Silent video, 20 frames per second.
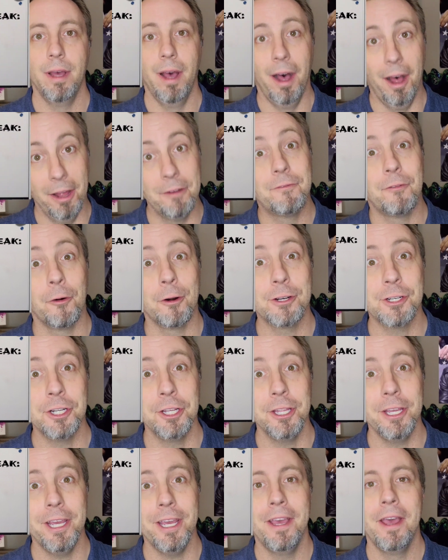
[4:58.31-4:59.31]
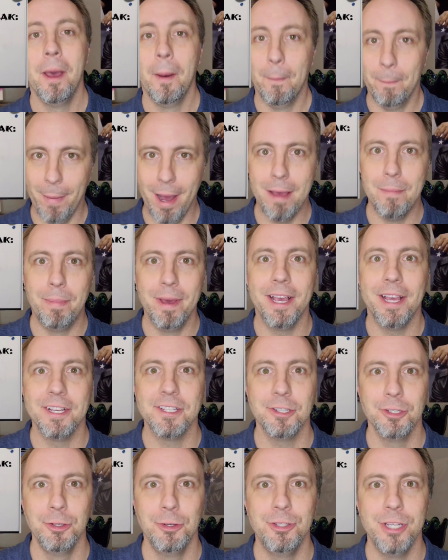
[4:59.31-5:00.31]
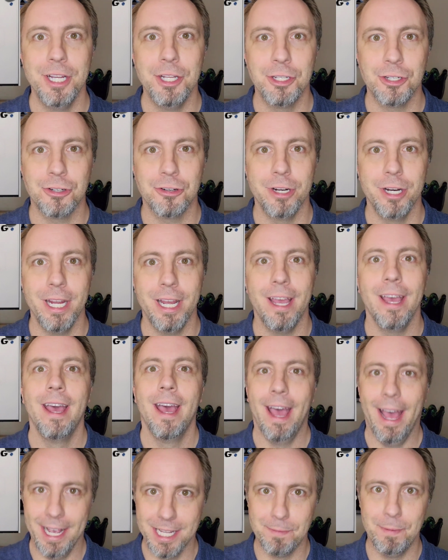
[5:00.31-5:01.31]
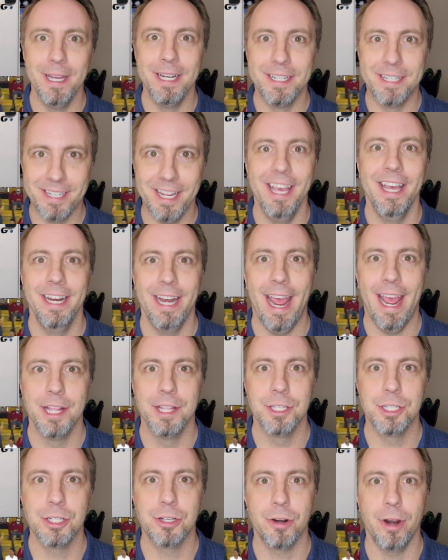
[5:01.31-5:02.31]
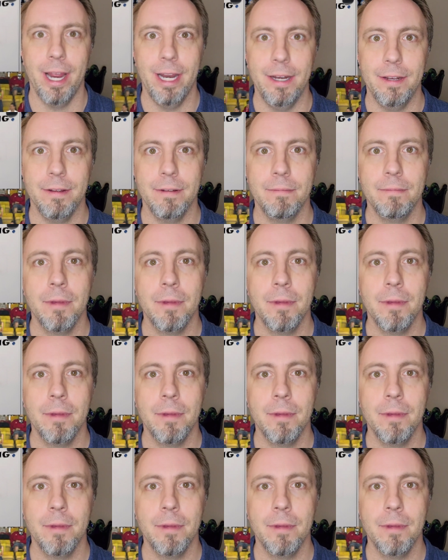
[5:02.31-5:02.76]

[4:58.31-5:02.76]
Unfortunately, my biggest losing streak has been 10 hands straight.